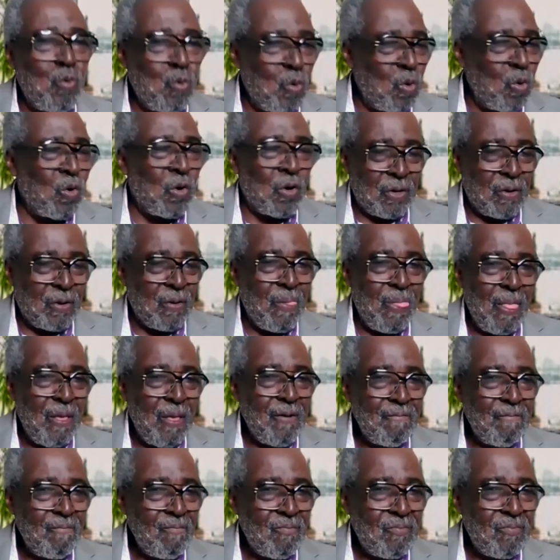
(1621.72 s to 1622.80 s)
water,
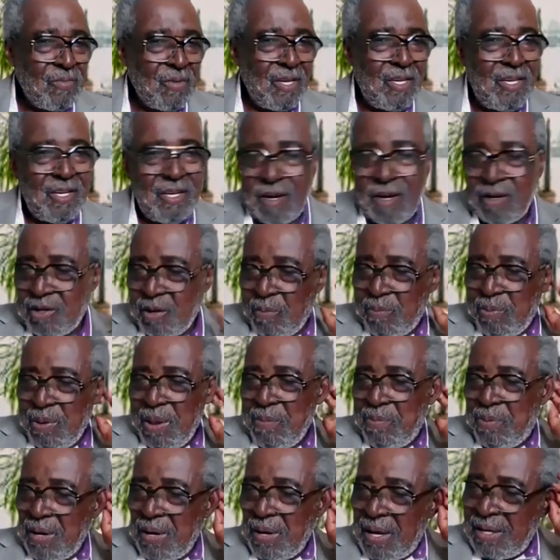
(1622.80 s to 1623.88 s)
the
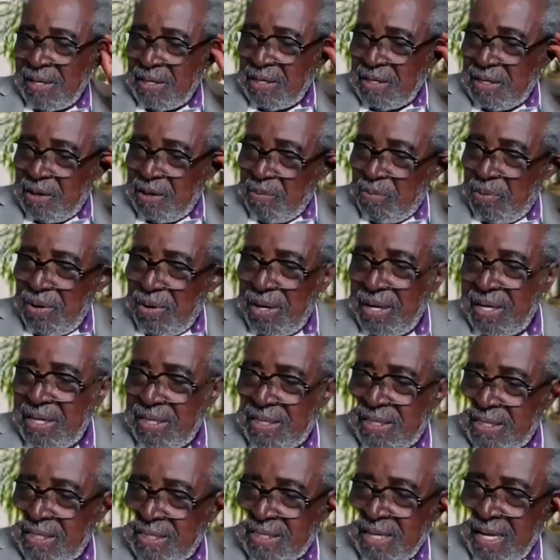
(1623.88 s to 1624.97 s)
people under the
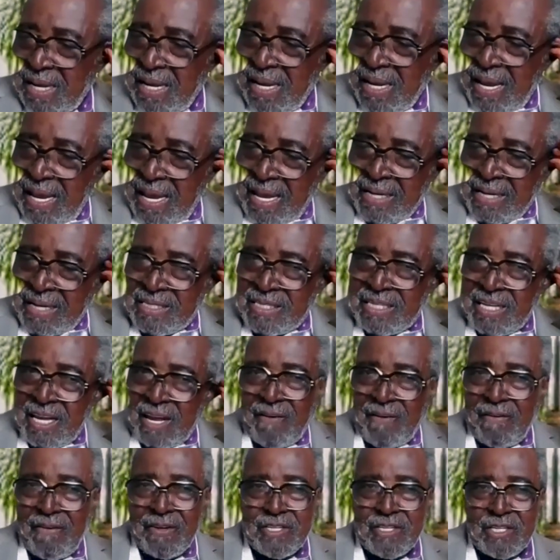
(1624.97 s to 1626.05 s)
bridges,
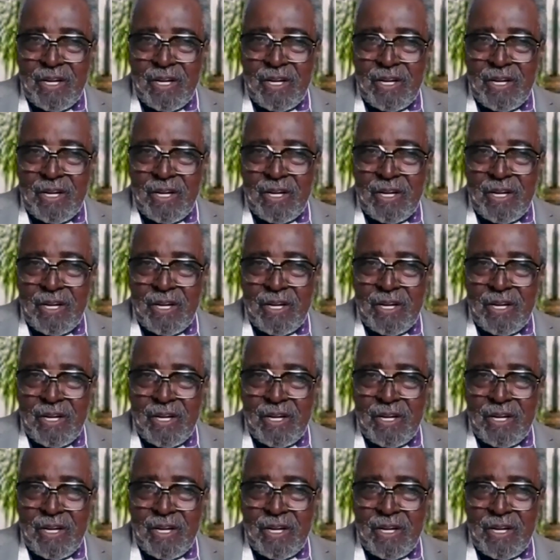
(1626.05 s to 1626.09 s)
etc.